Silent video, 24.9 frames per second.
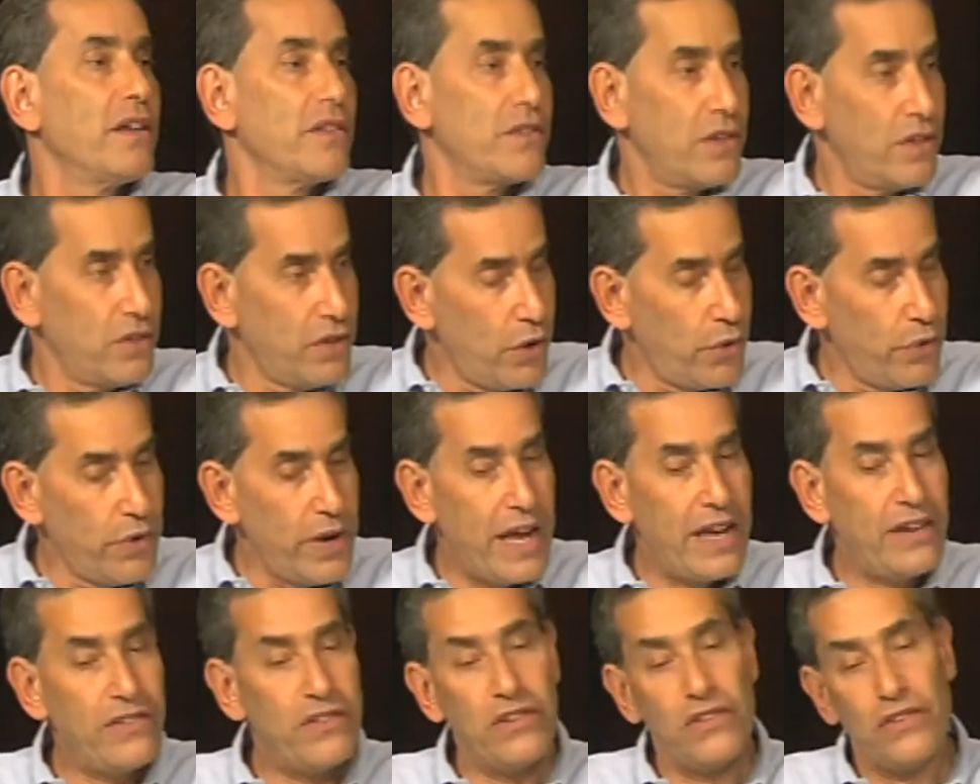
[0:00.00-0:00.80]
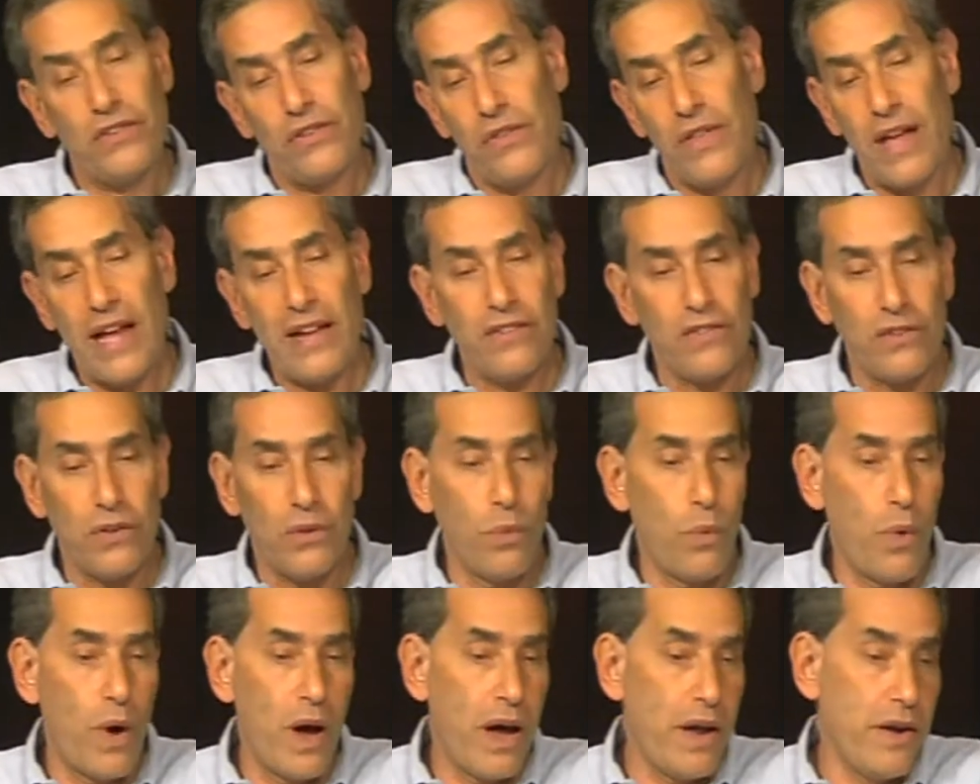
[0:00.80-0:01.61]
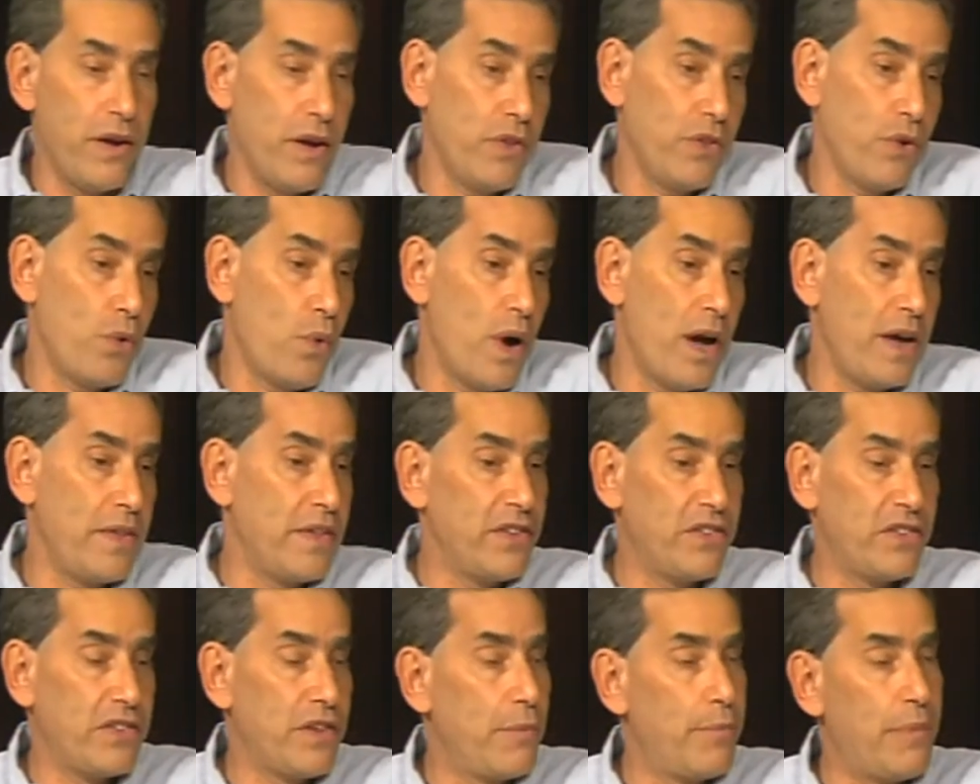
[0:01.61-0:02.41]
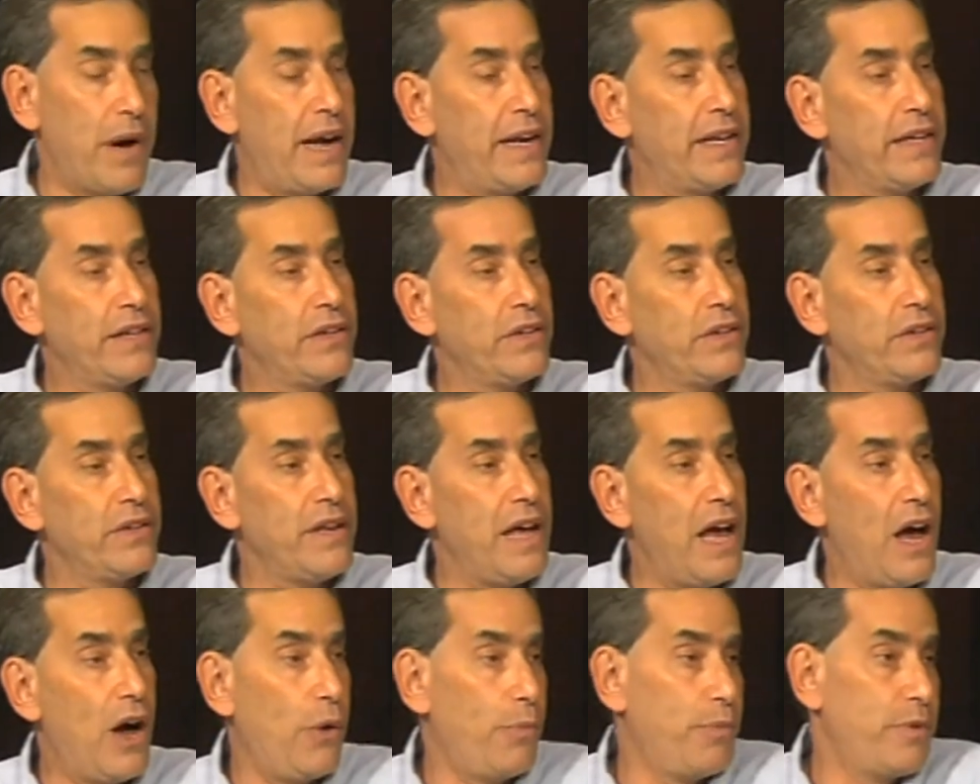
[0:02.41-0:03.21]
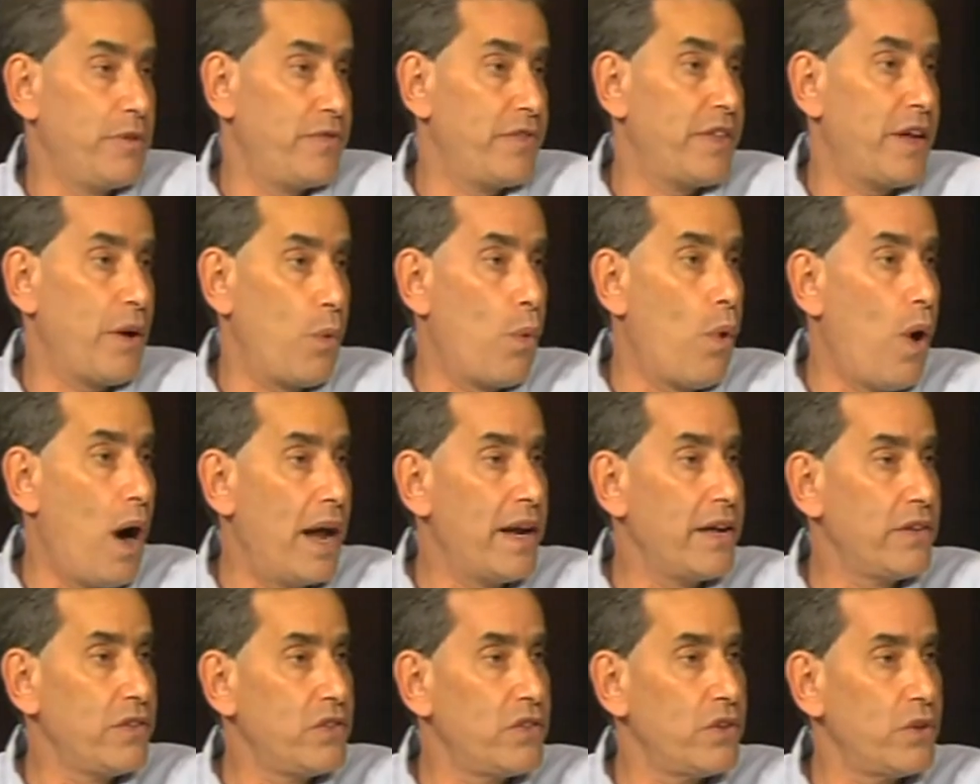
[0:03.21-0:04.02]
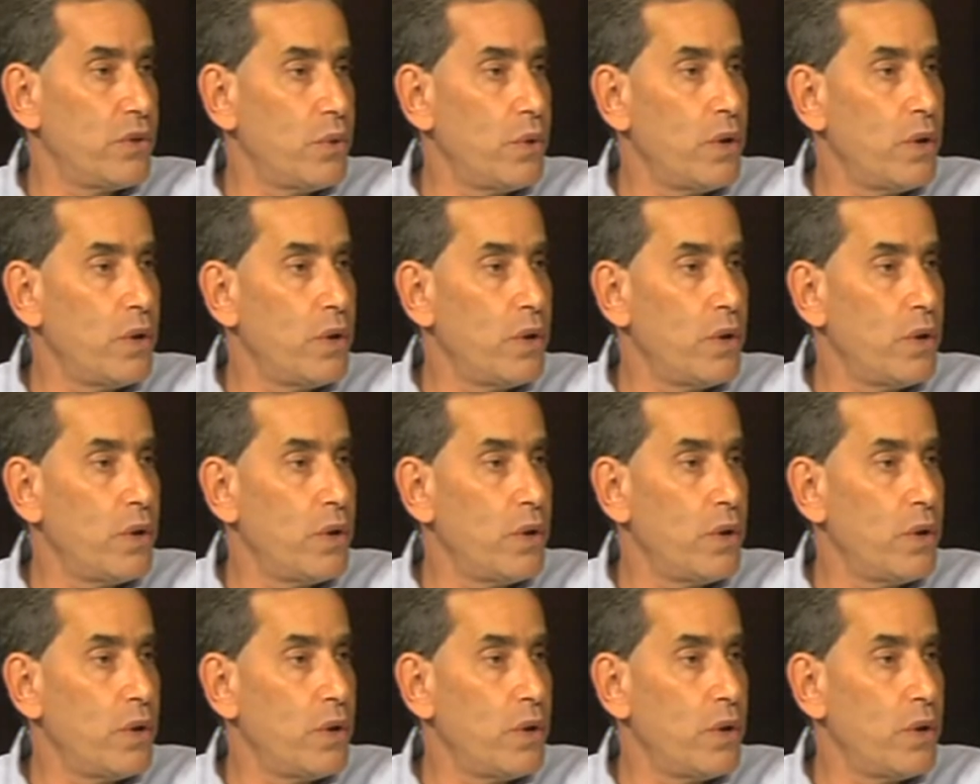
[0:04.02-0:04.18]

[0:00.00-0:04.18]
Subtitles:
the donation. So that's another way that somebody could help if they wanted to.